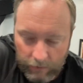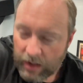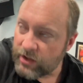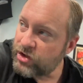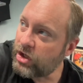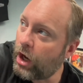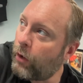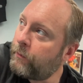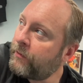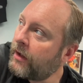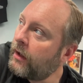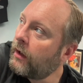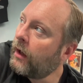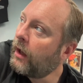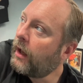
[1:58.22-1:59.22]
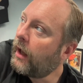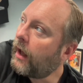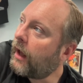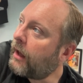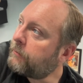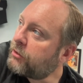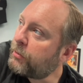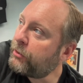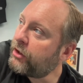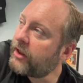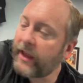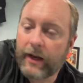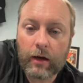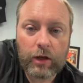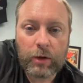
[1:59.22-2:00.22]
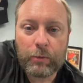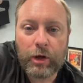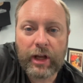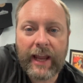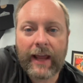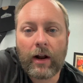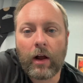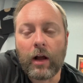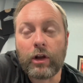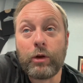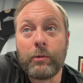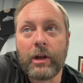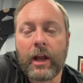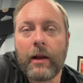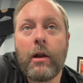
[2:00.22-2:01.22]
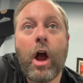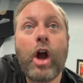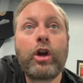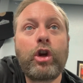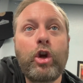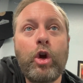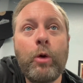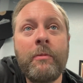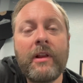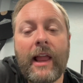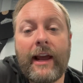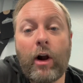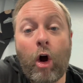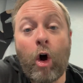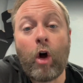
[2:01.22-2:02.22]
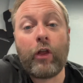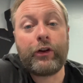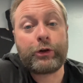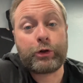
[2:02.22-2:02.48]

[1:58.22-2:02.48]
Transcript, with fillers: So, um, communicate, communicate, uh, communicate, accumulate all the